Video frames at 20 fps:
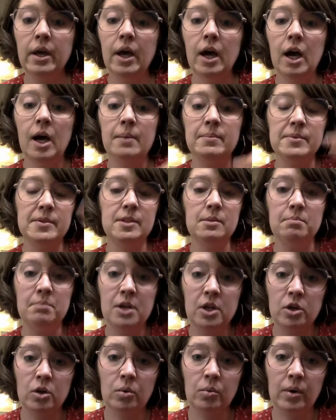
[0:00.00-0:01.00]

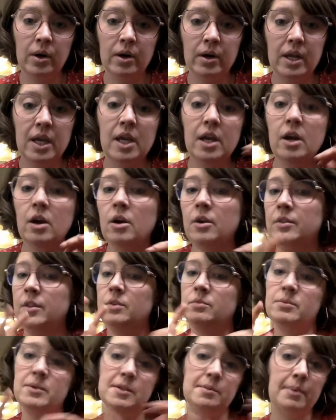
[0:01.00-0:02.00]
submit your work here, and
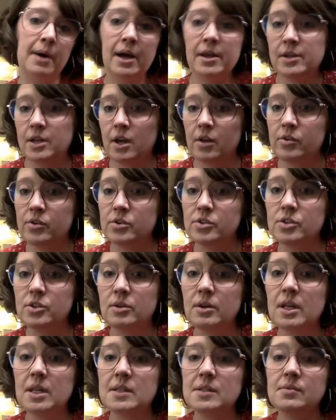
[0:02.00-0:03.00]
then respond to other
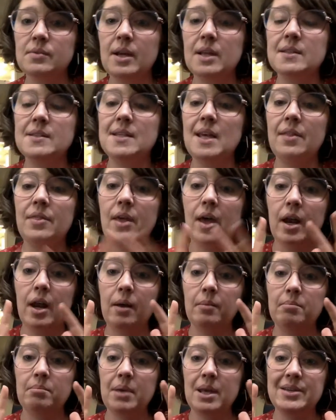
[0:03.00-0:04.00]
students. Right? Set that
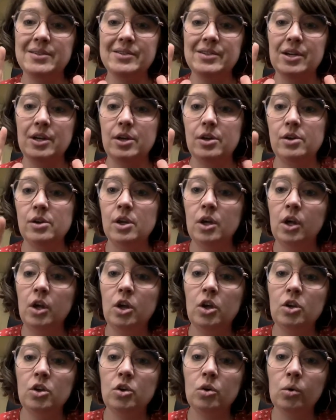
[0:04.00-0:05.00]
up based on
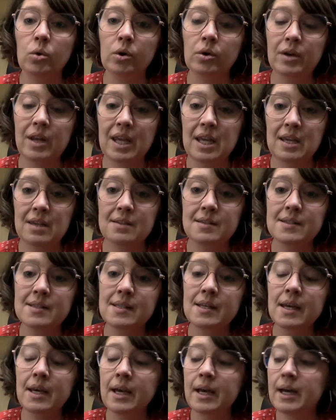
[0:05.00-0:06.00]
your needs.
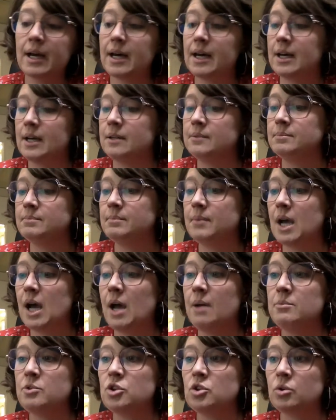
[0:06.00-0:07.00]

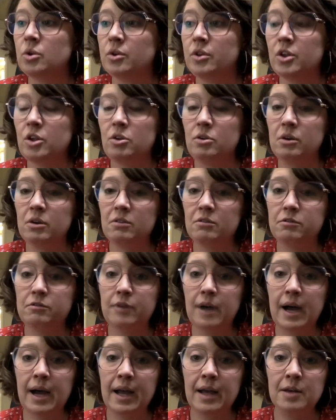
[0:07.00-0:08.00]
I'm sure that you could
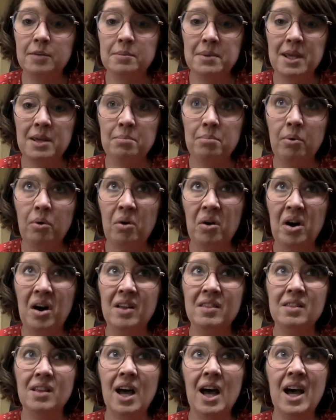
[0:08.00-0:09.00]
find people
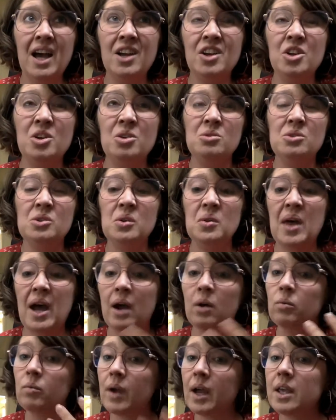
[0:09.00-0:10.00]
online who
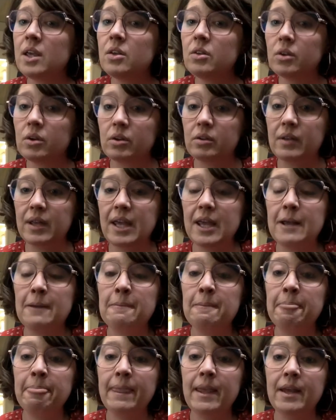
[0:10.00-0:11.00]
that regularly
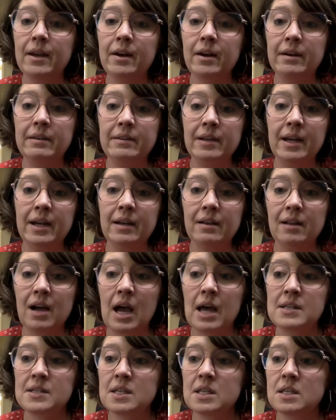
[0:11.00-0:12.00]
in online
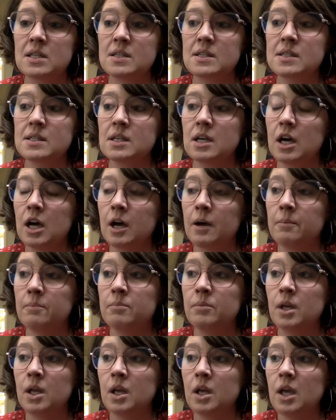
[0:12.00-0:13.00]
classes
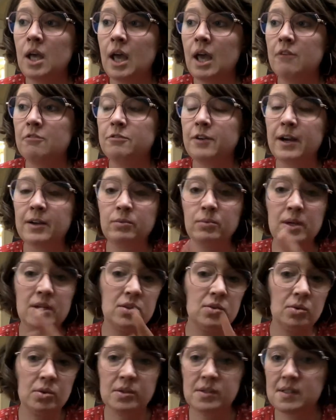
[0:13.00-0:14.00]
and find
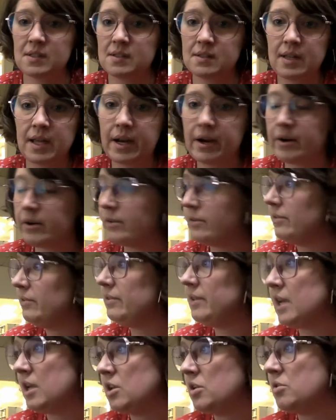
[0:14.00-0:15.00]
resources there
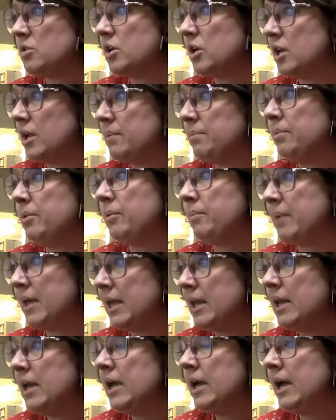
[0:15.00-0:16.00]
that you could
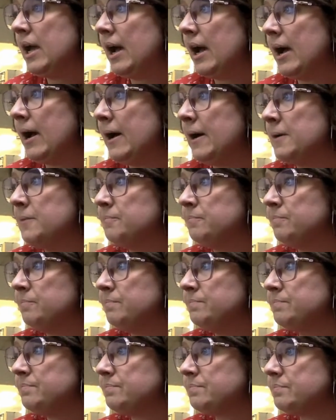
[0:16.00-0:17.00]
implement. I
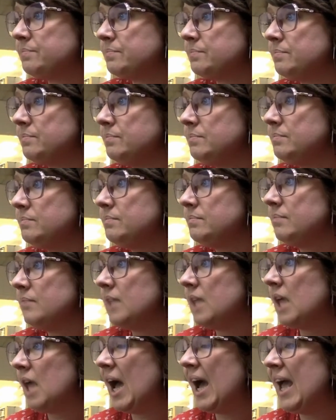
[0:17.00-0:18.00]

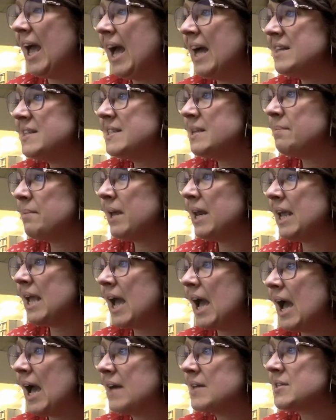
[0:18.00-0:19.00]
had somebody
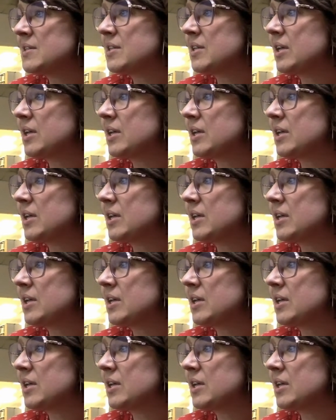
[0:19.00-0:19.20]
ask